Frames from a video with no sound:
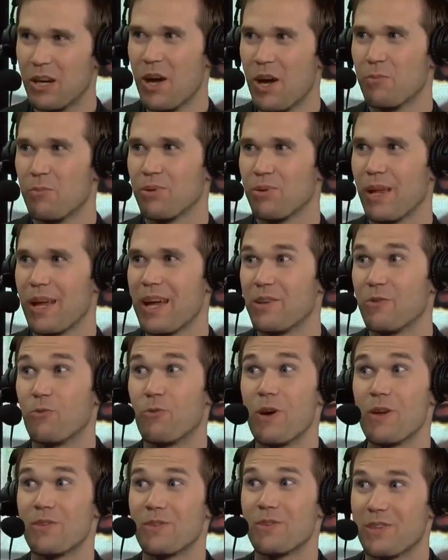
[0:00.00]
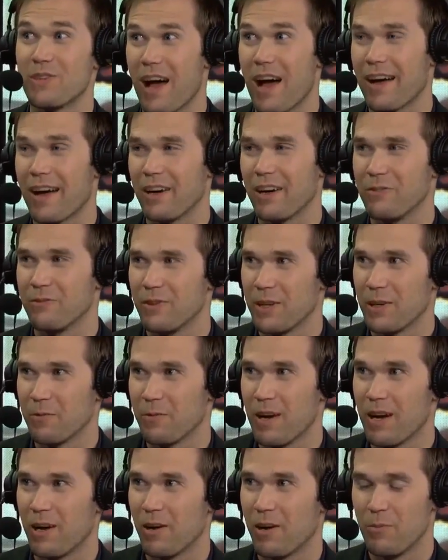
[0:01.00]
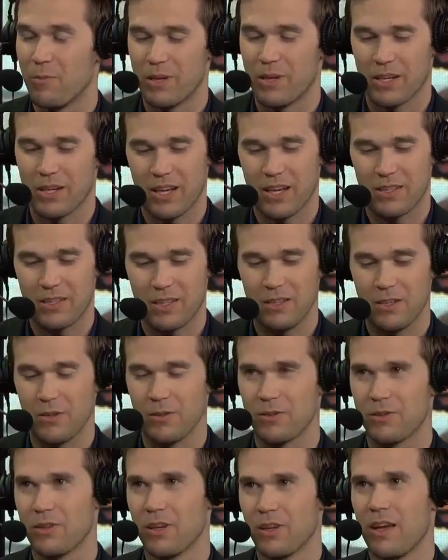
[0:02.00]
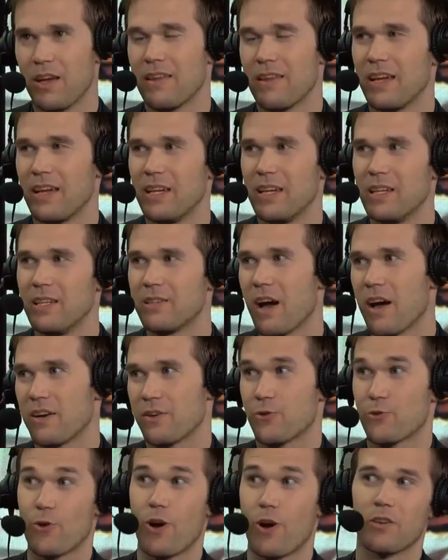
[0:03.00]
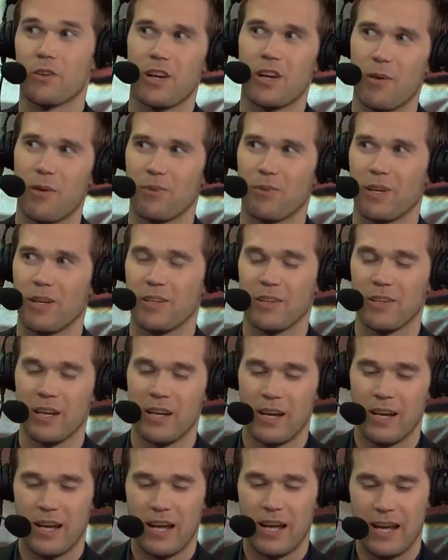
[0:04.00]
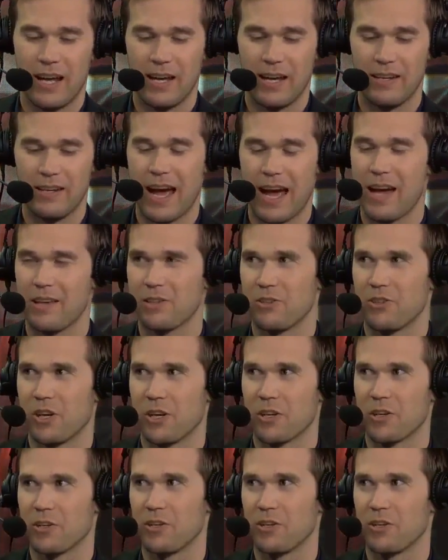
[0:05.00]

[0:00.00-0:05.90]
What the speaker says: played with Zion very well because he knows that he's got a strong top laner, and as a jungler,